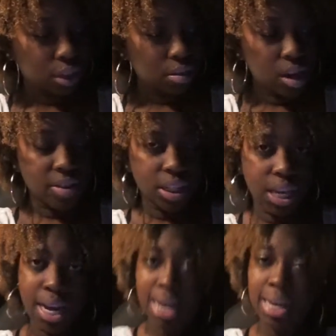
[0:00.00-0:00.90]
What happened to
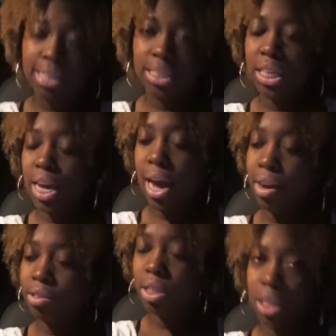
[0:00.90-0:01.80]
say? He's in the
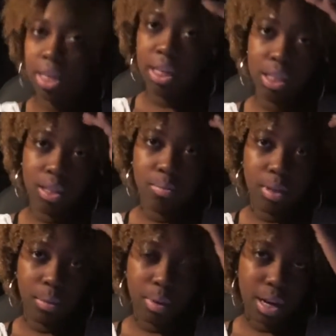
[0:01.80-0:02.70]
house getting
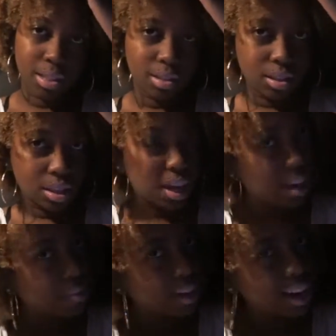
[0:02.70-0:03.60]
something, but I just
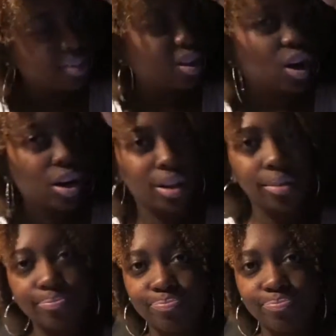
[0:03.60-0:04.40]
came and got in the car.